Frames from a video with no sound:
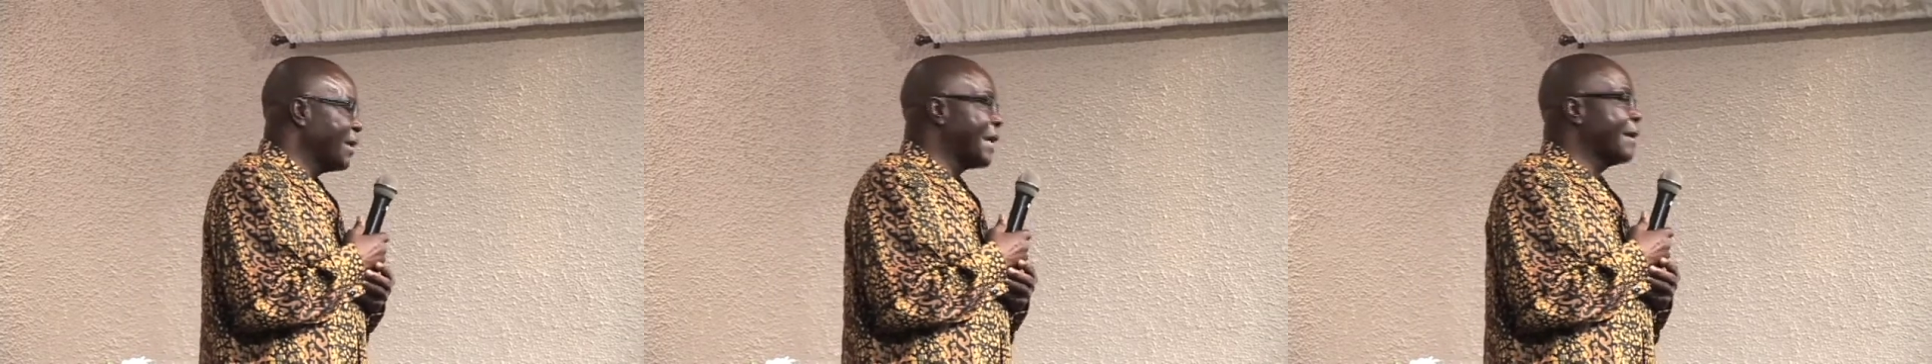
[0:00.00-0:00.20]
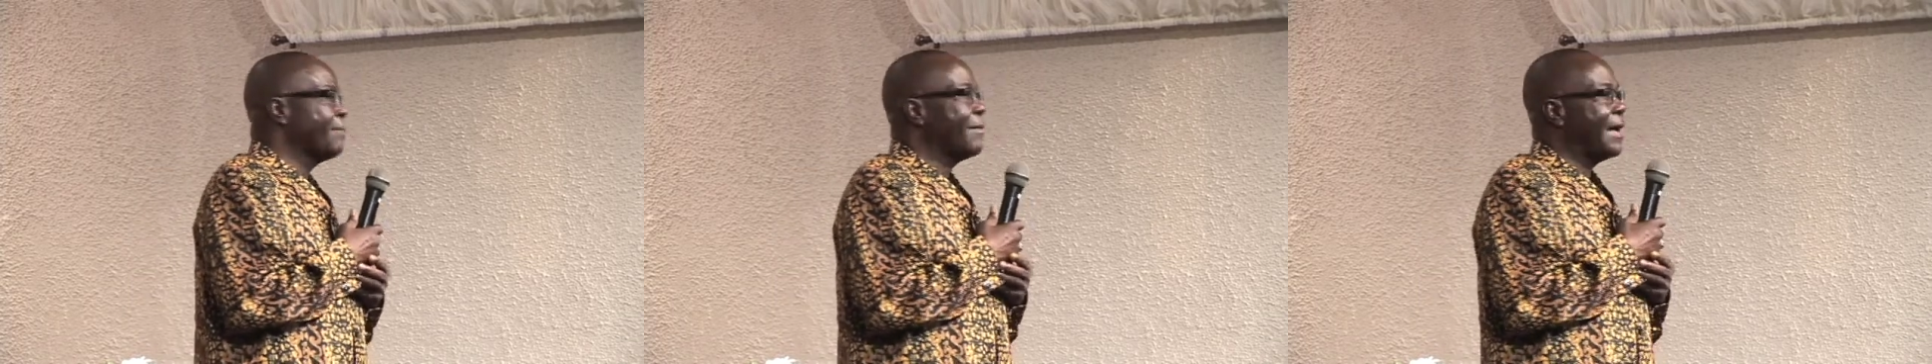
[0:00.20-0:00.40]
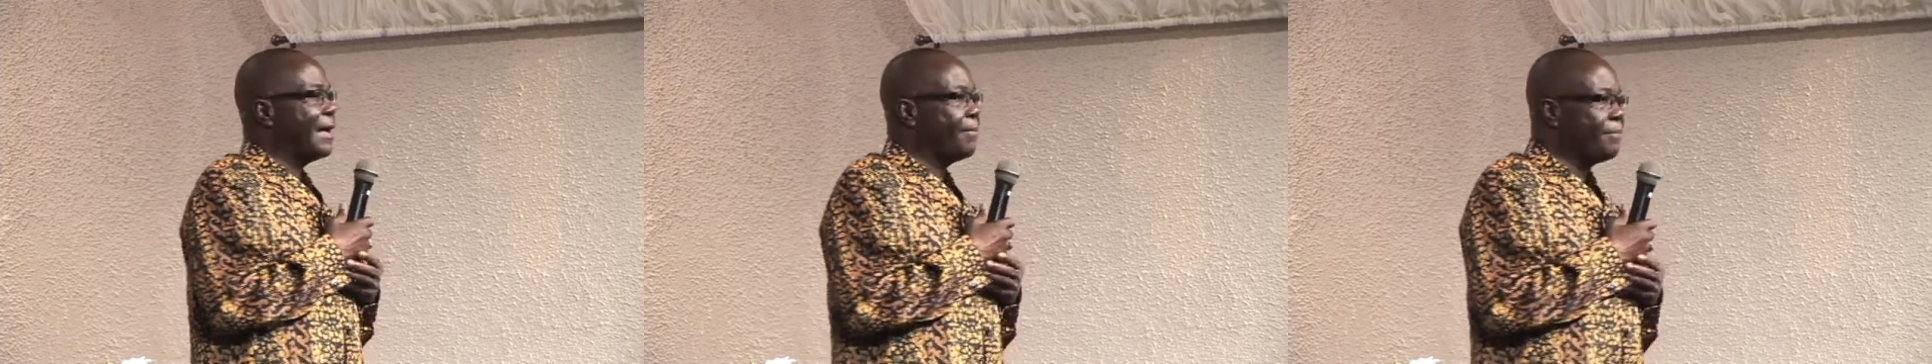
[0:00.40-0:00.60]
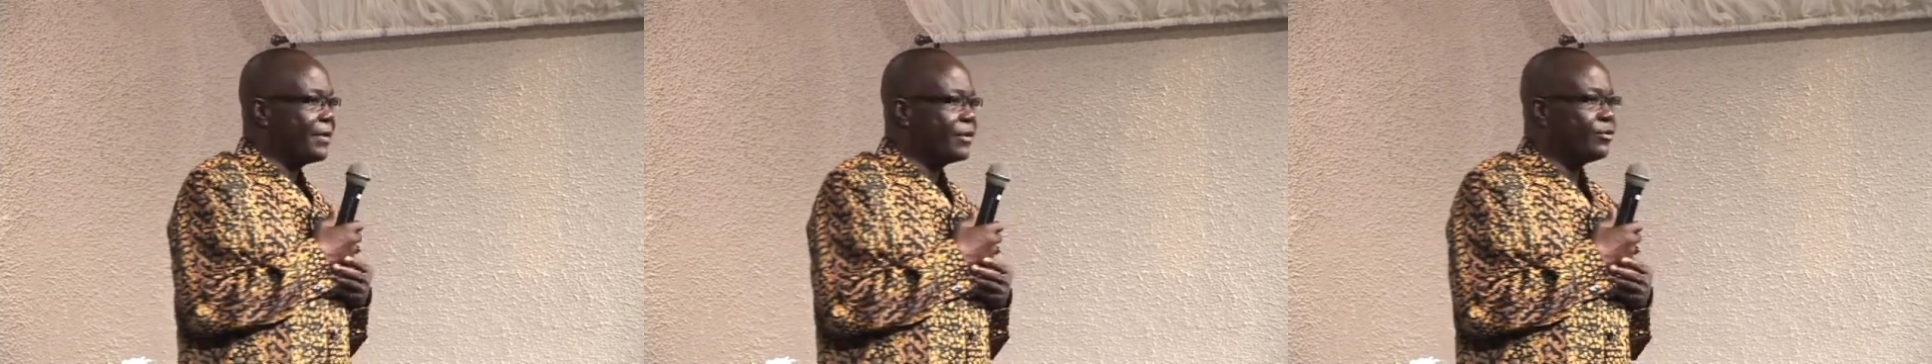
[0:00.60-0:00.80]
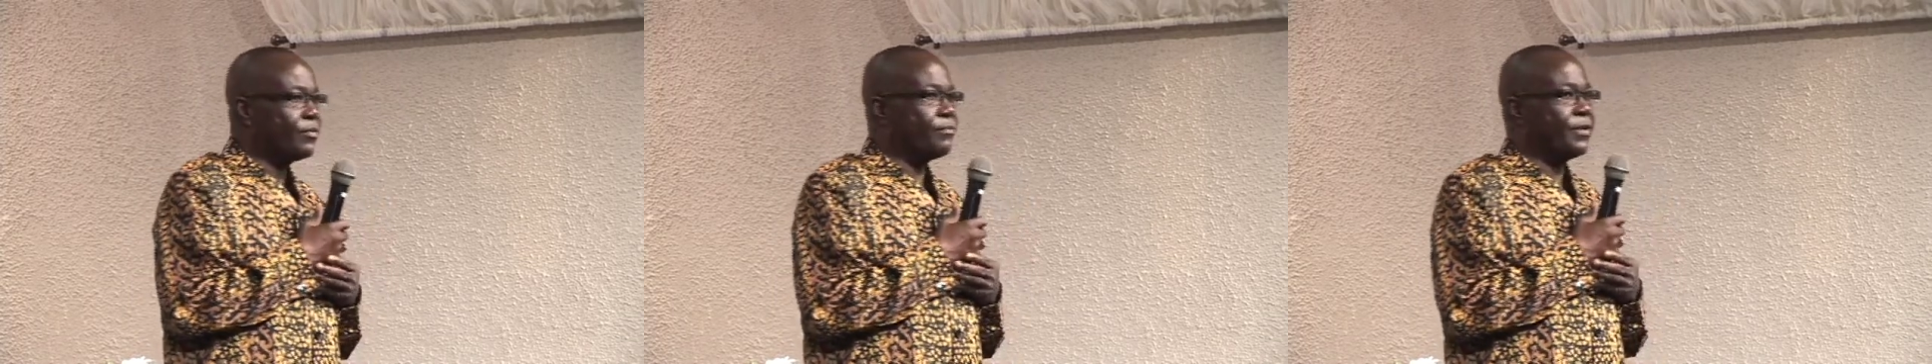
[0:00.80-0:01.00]
But I'm
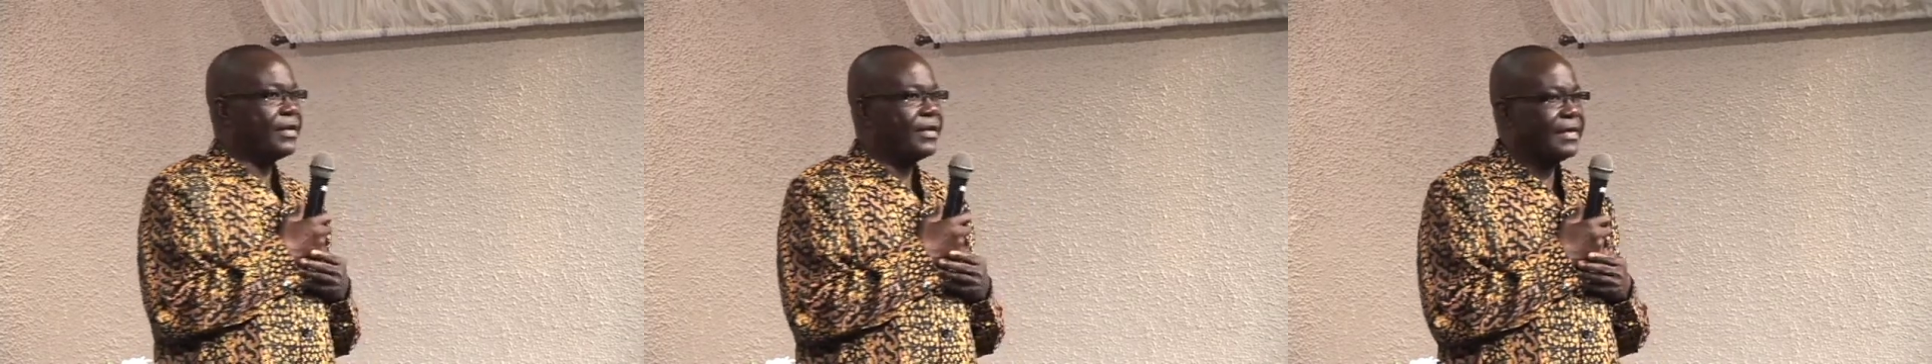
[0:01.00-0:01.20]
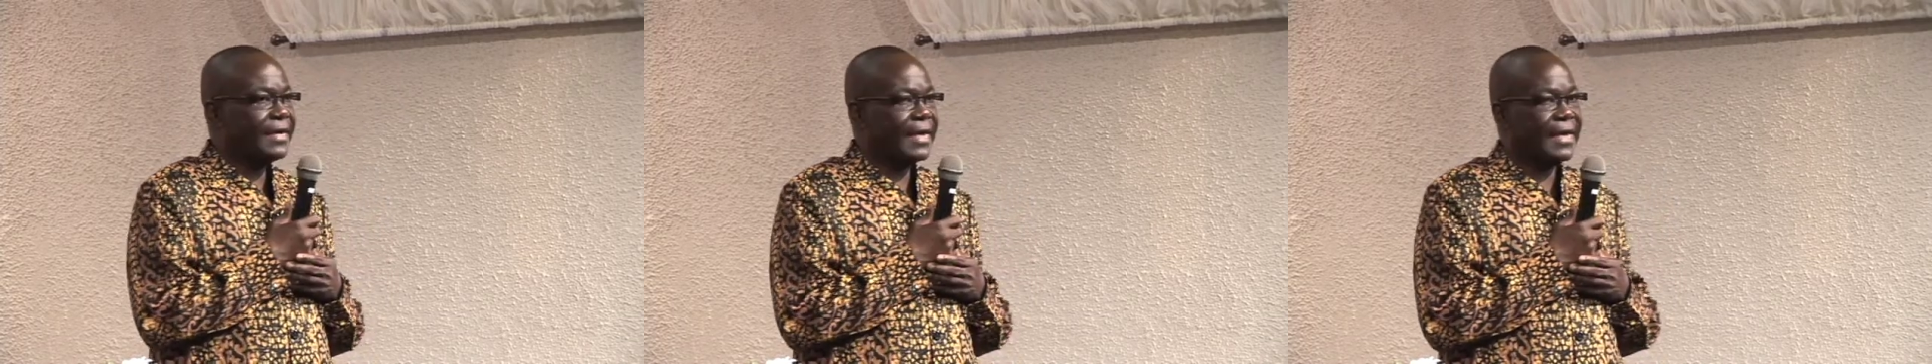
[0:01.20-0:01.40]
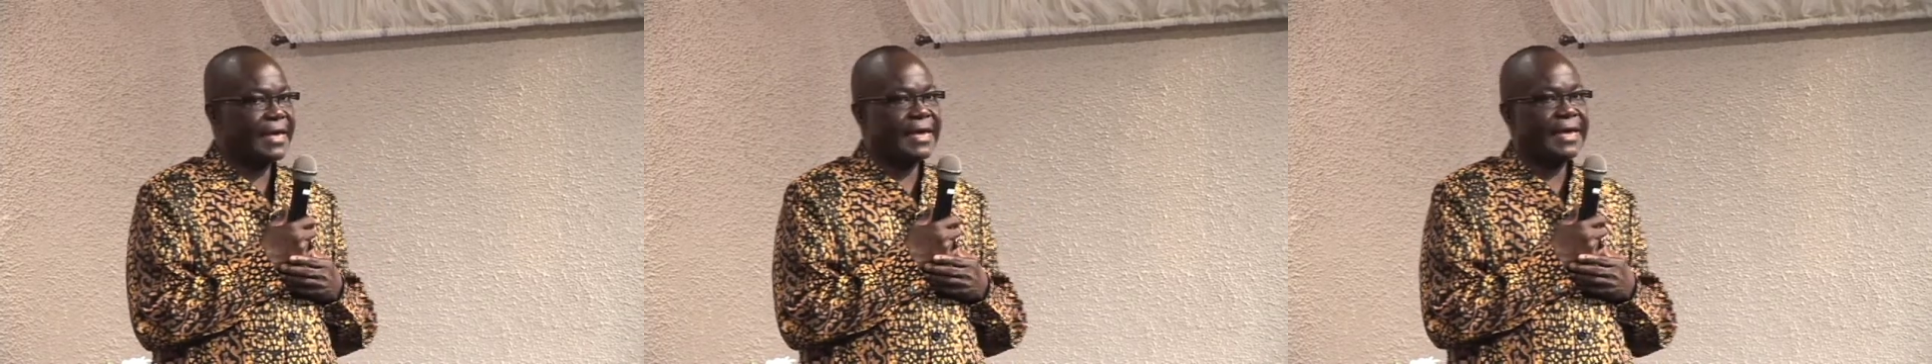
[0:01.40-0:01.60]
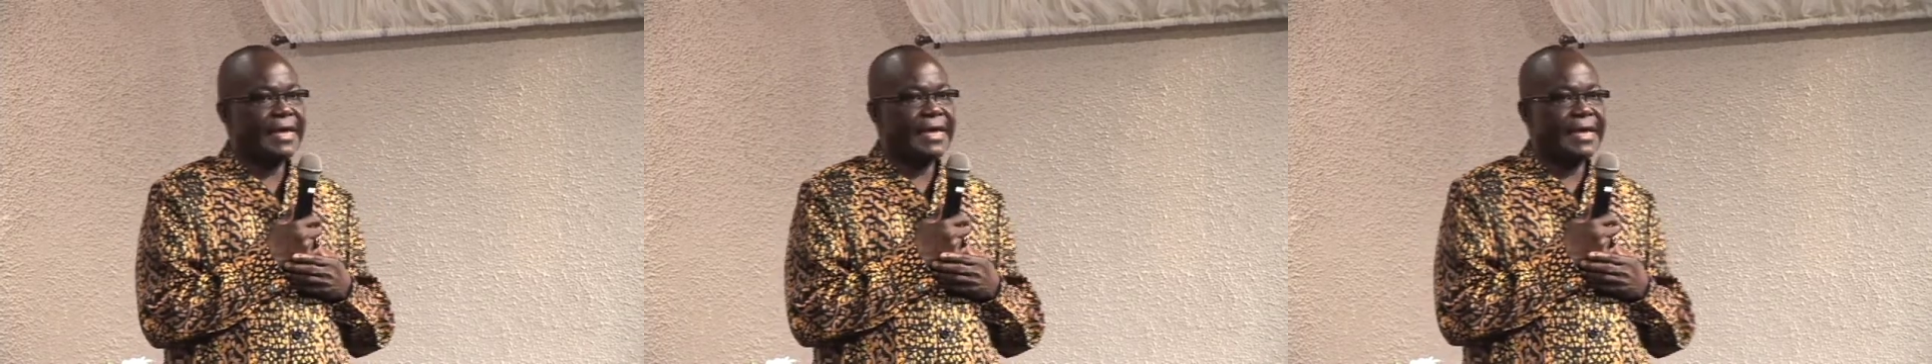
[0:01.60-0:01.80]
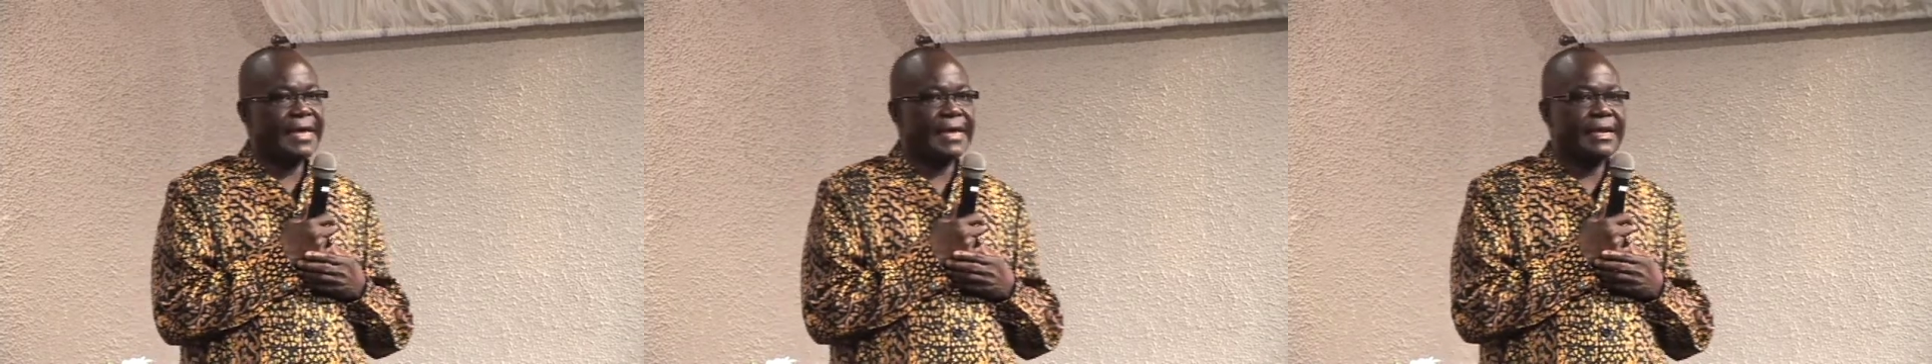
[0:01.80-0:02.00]
happy to be here
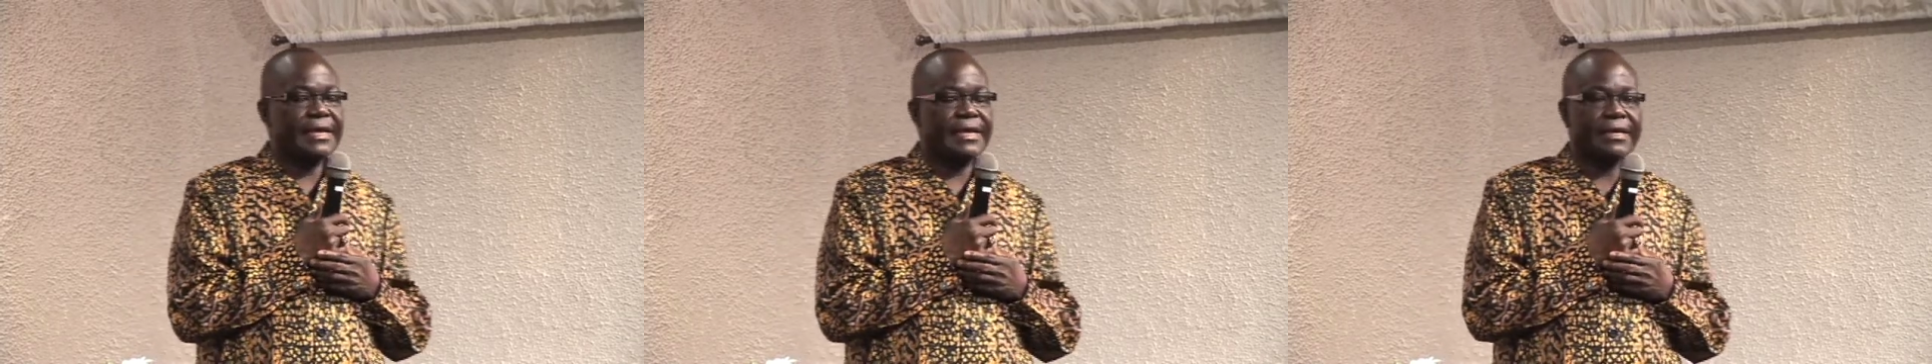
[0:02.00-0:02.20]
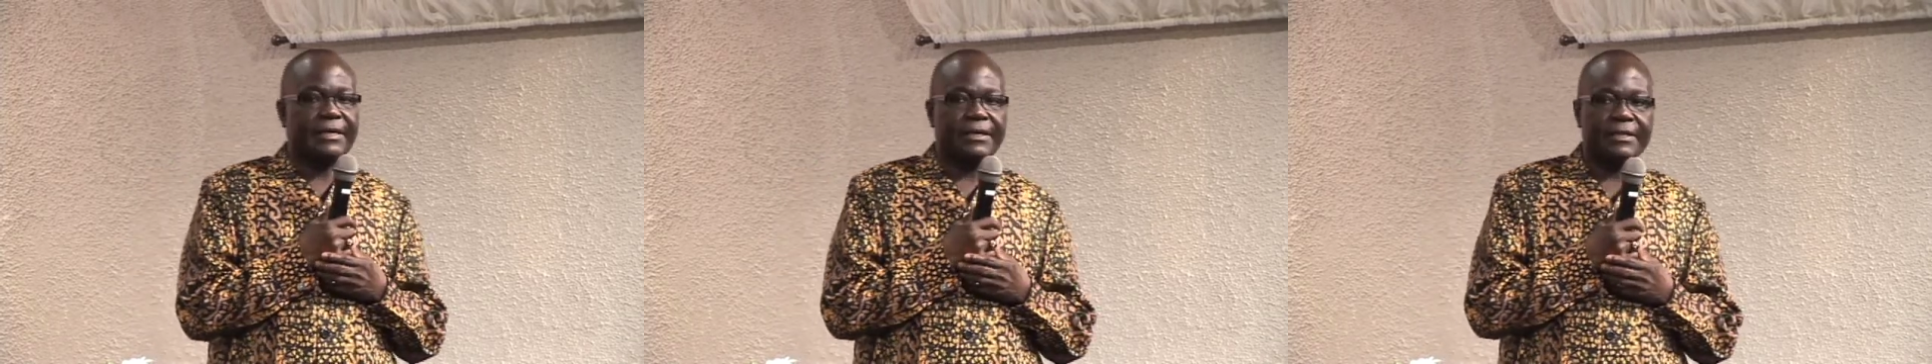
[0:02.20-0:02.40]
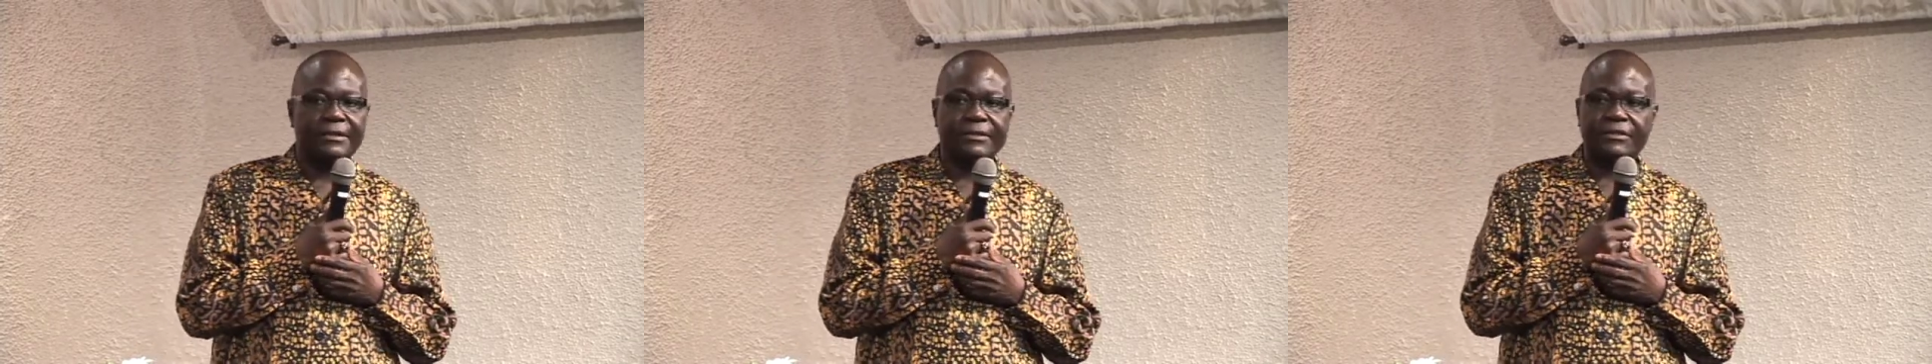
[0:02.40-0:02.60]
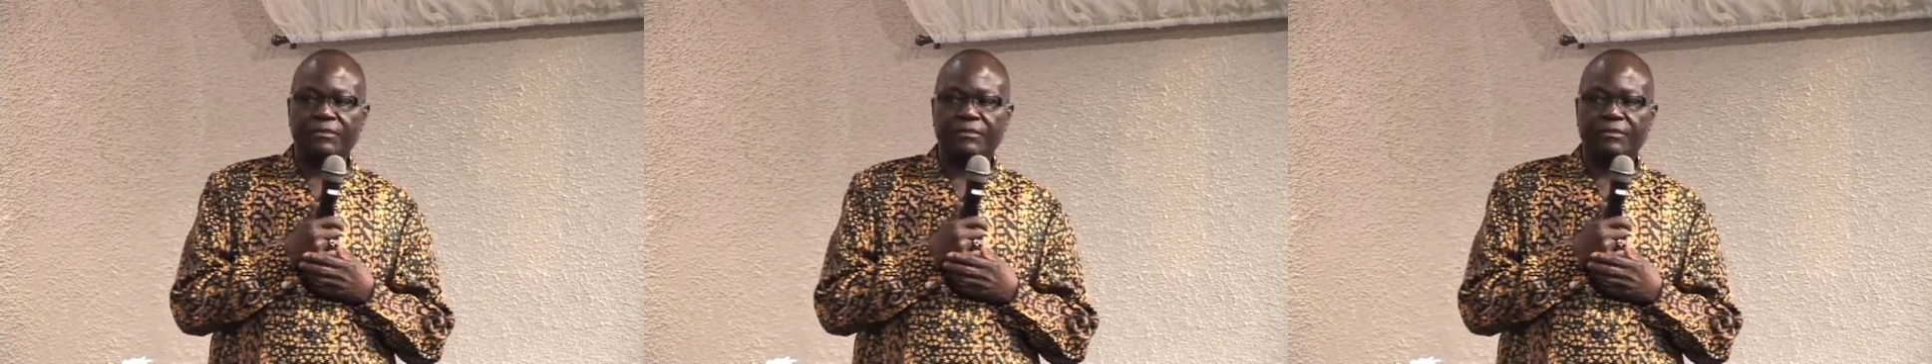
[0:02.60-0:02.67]
and